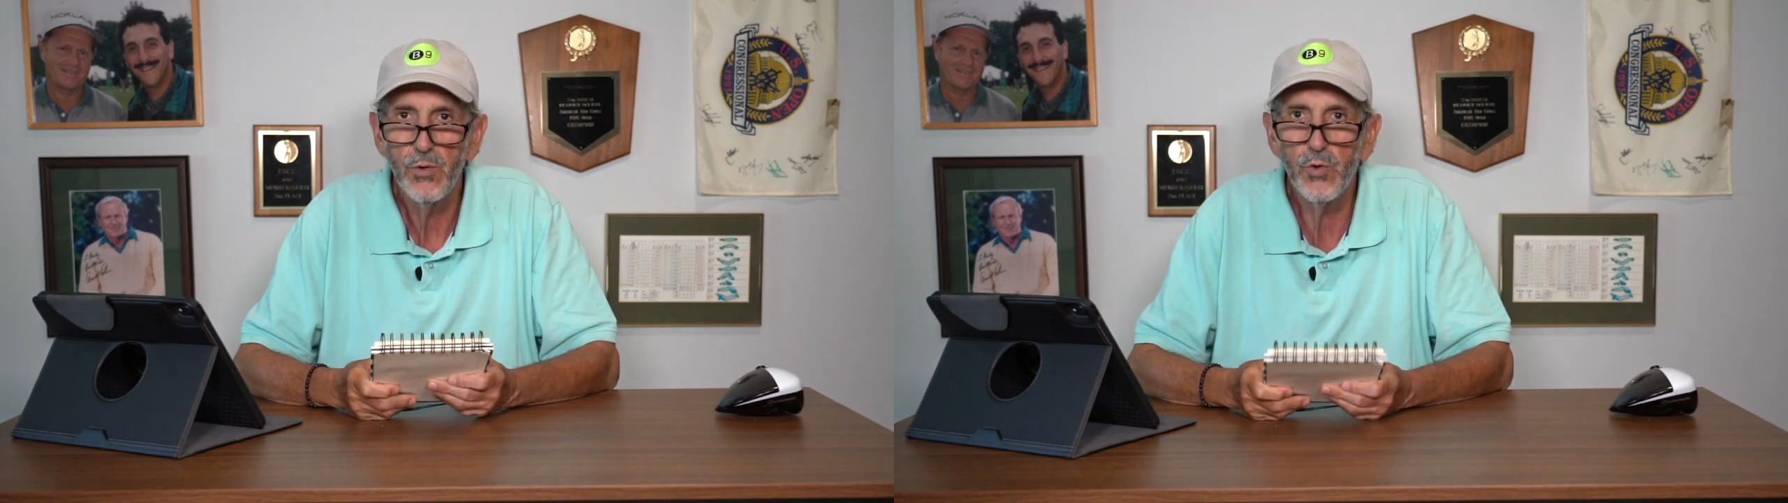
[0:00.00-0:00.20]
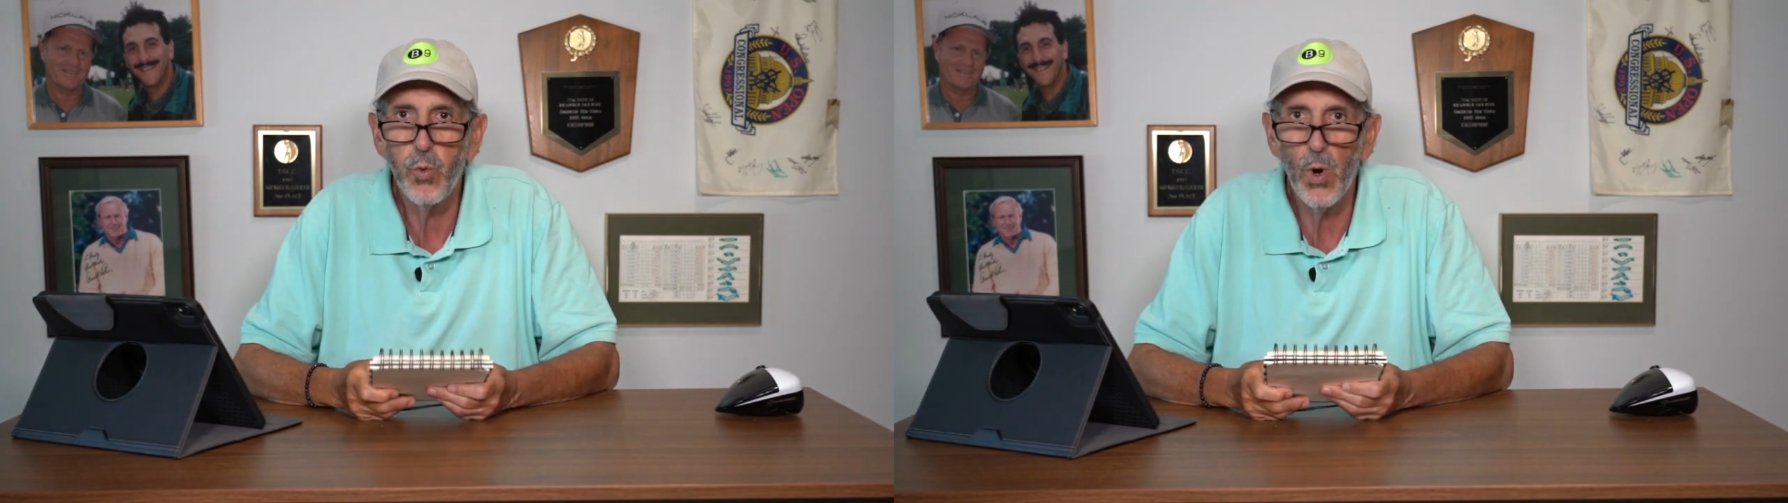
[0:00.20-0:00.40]

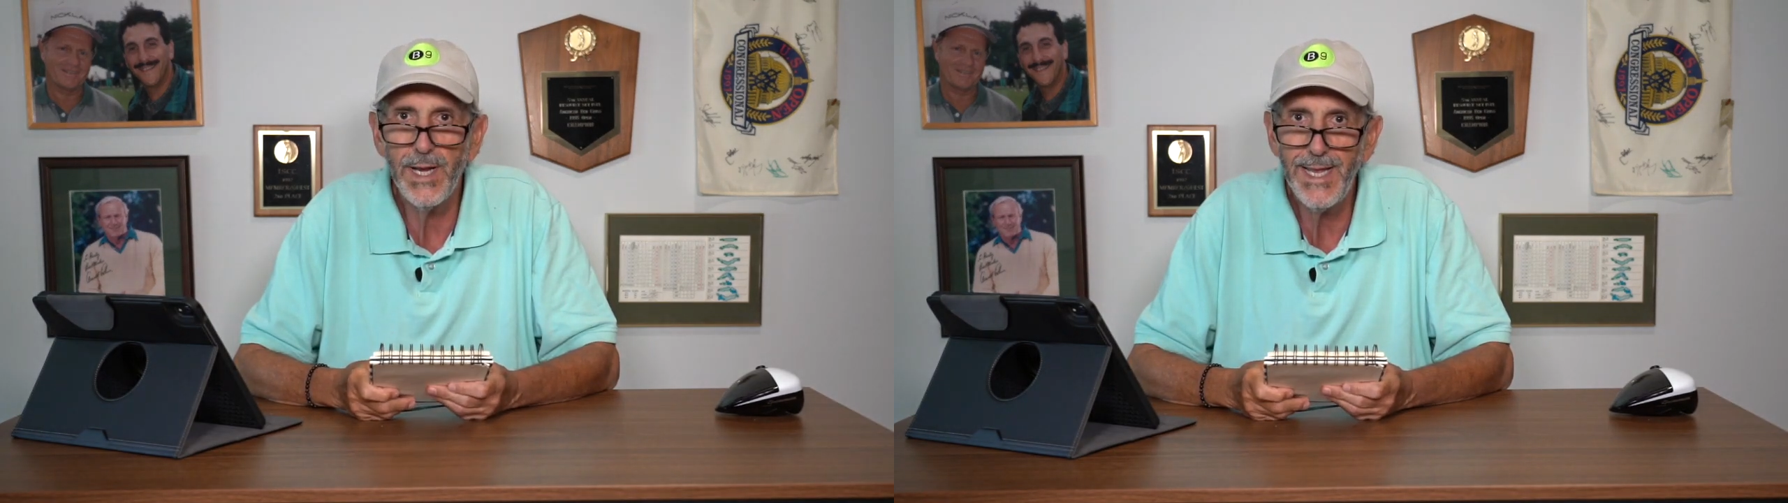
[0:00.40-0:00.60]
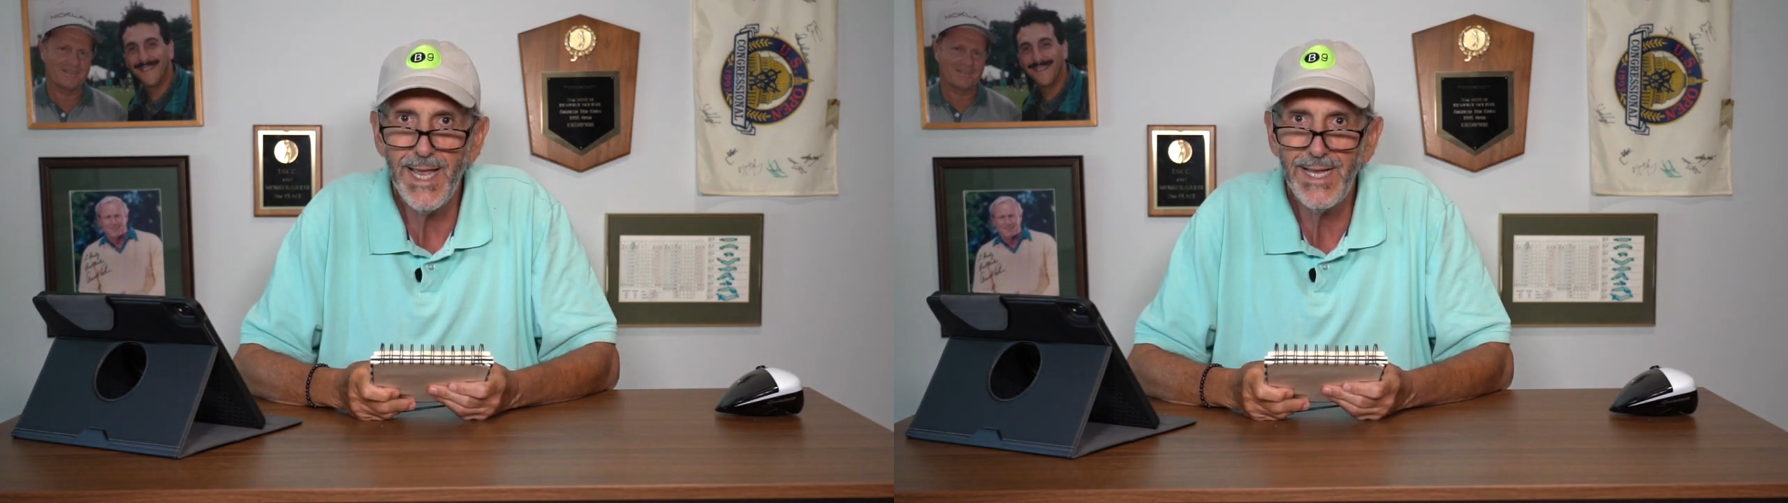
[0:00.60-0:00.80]

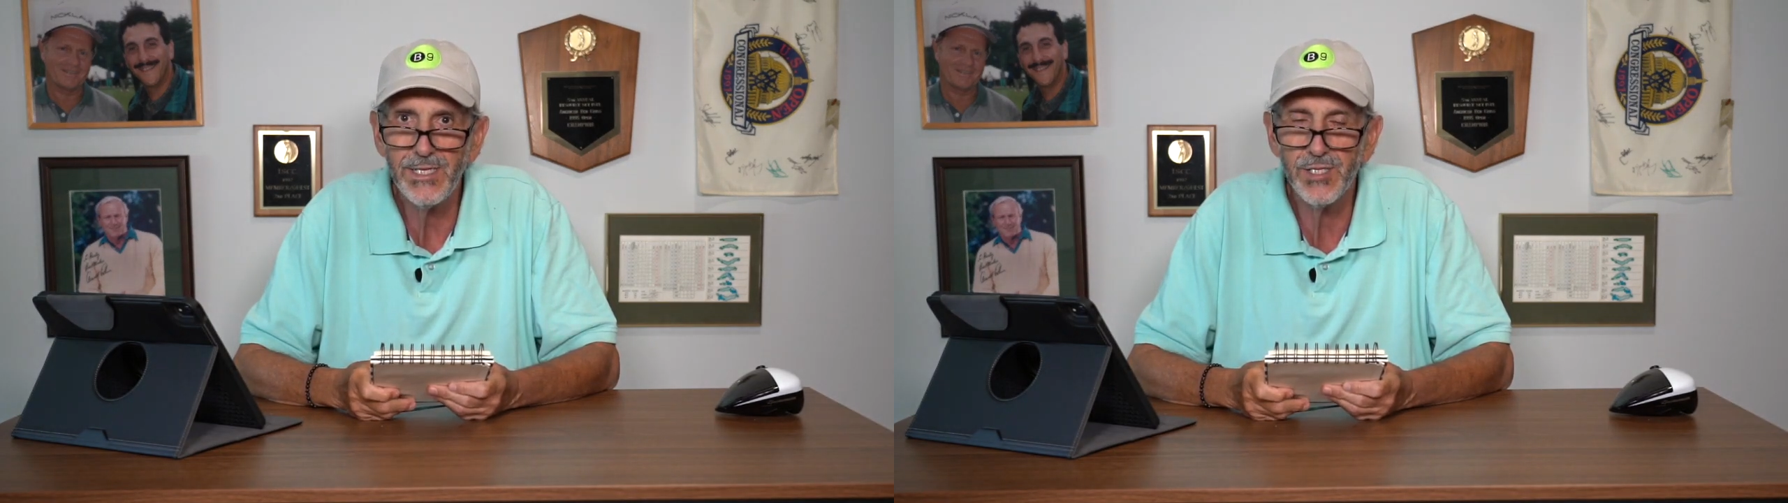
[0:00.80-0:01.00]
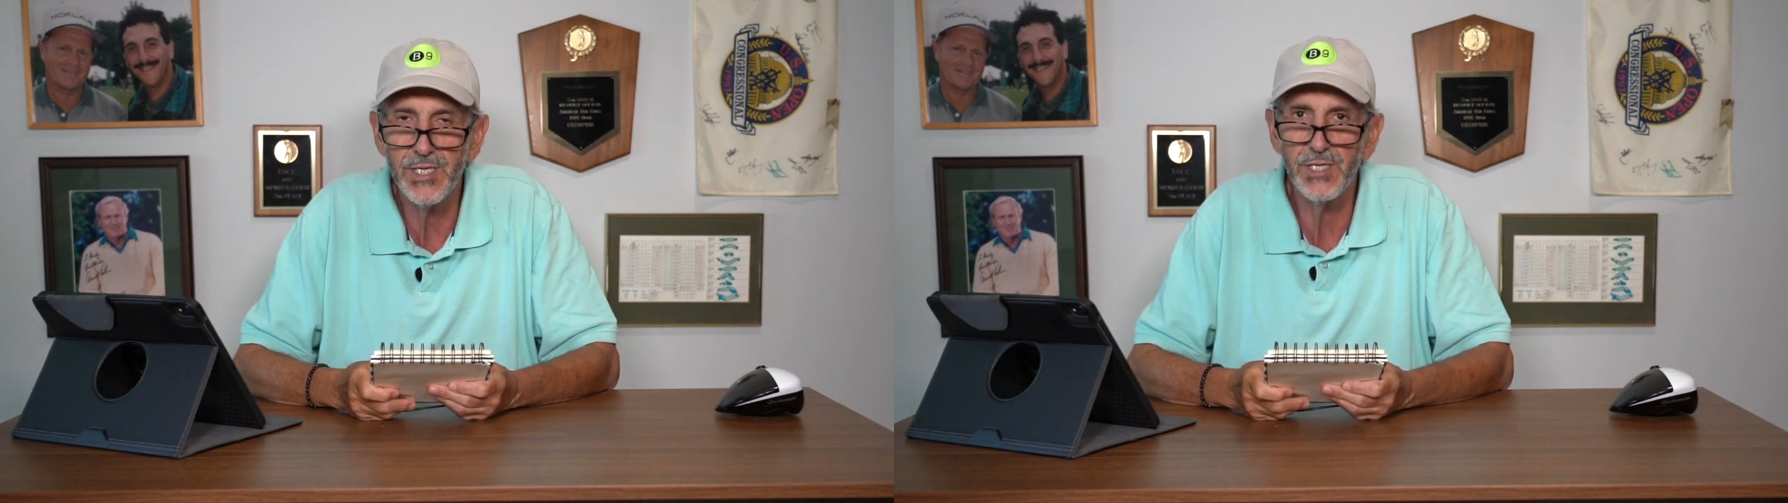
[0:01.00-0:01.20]

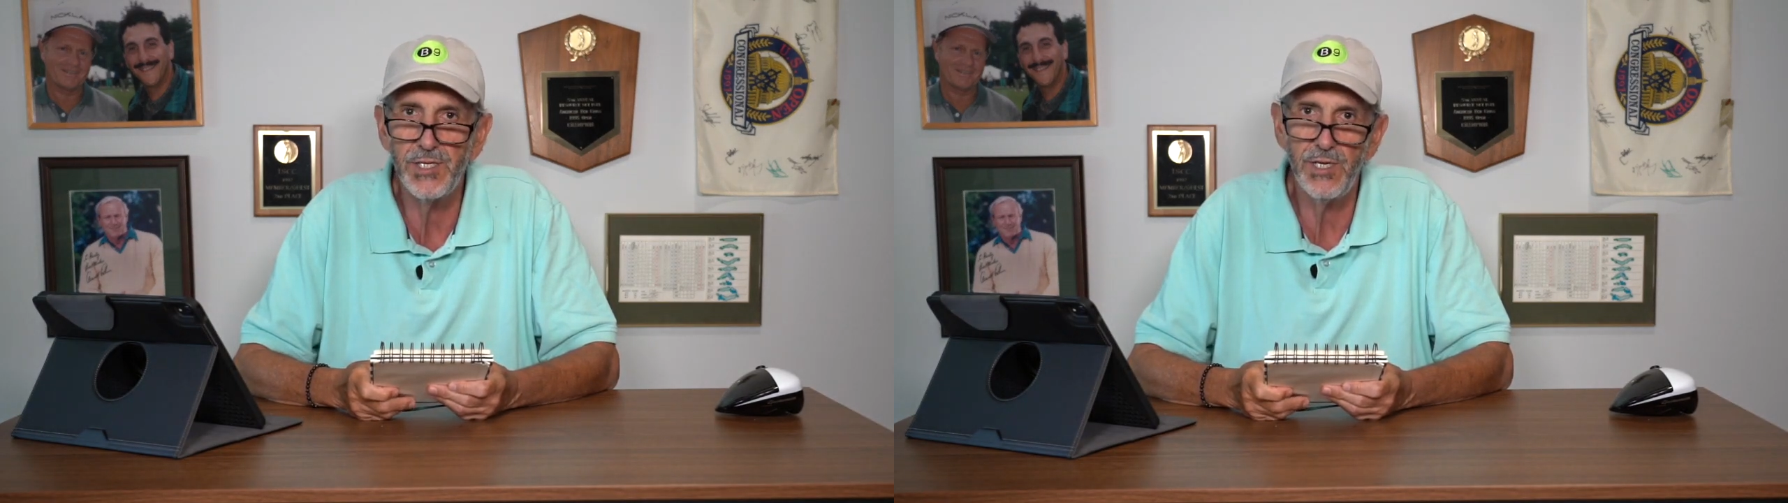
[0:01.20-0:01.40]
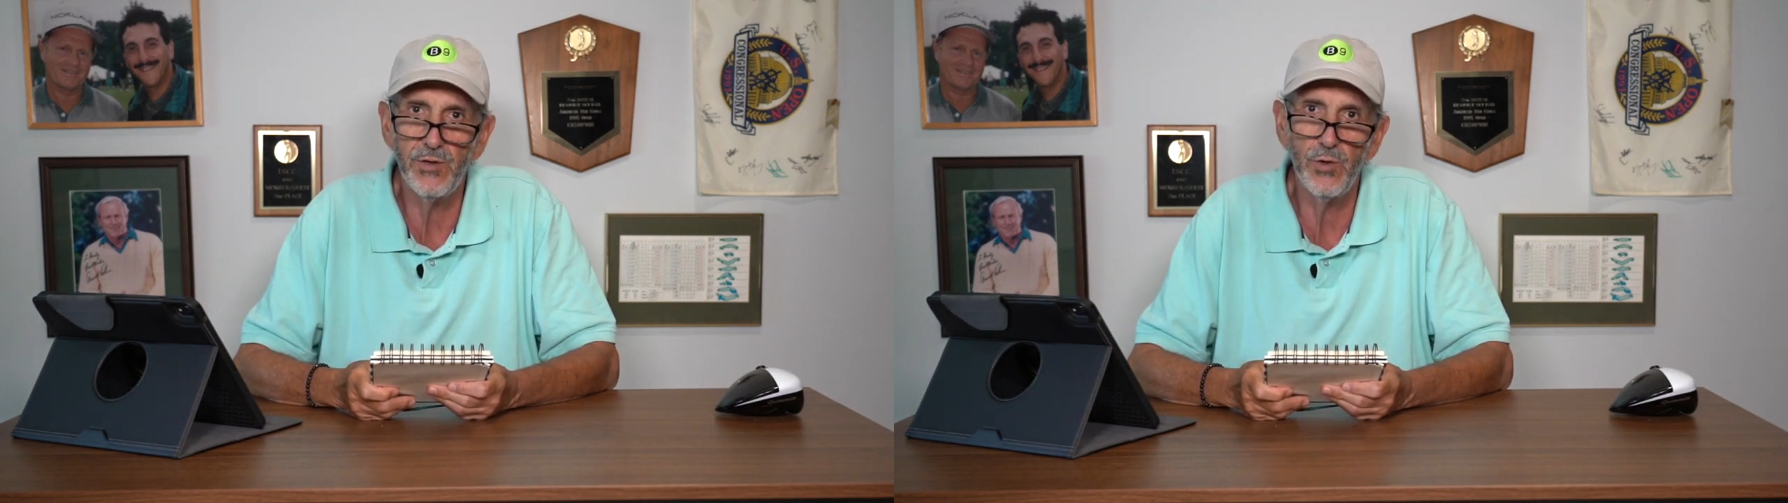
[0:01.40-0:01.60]

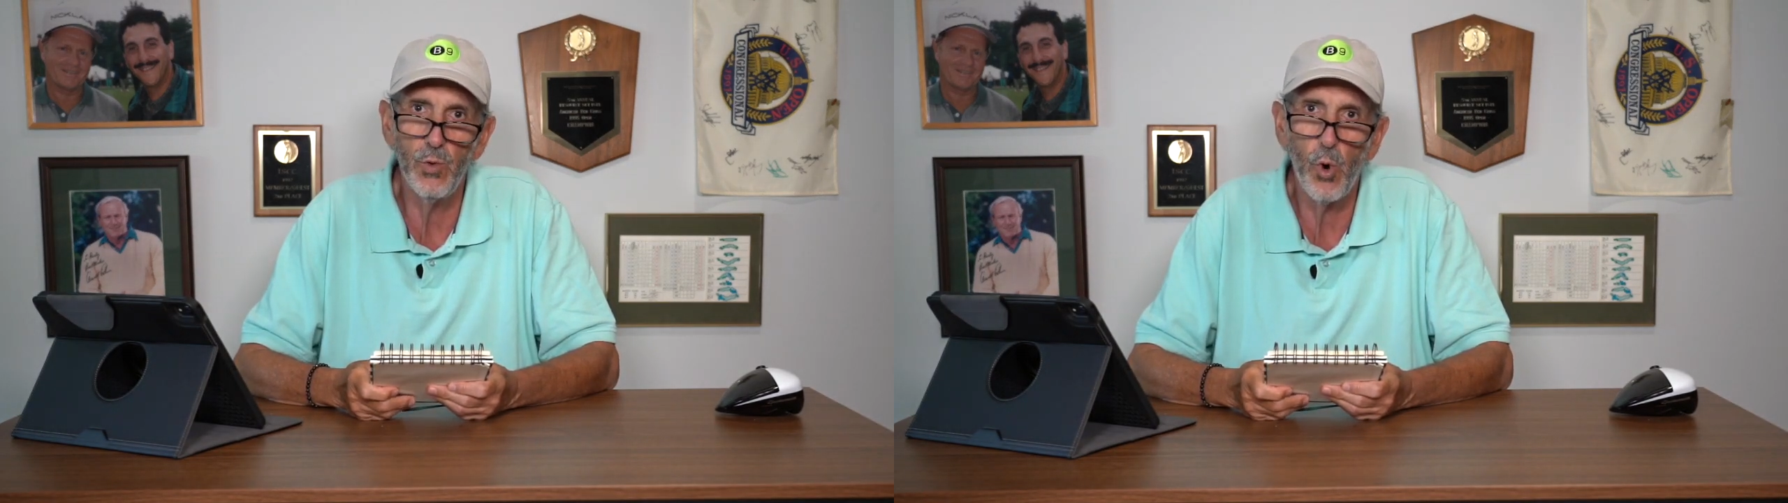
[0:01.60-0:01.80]
2862